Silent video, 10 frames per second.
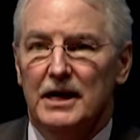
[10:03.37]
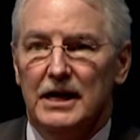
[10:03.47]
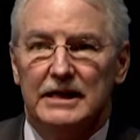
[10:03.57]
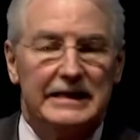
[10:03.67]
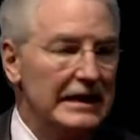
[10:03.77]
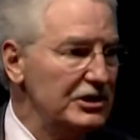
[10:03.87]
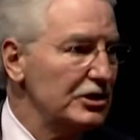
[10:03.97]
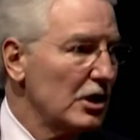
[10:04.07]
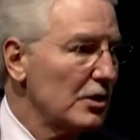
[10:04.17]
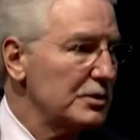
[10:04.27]
The
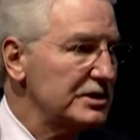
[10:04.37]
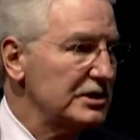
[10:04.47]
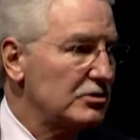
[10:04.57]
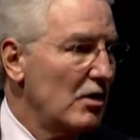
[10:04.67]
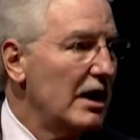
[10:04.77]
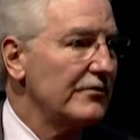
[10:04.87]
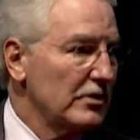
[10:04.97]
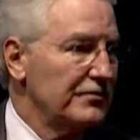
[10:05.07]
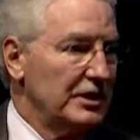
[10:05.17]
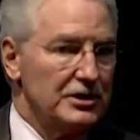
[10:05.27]
ACR was the driver
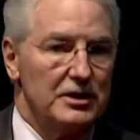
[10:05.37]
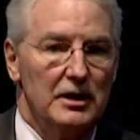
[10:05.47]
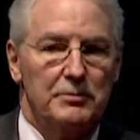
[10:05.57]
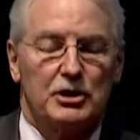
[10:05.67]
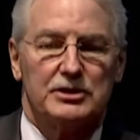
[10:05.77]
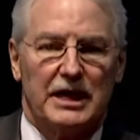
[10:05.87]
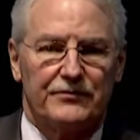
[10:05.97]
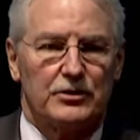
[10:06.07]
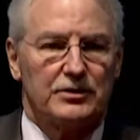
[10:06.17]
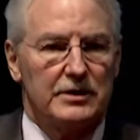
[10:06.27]
of this because after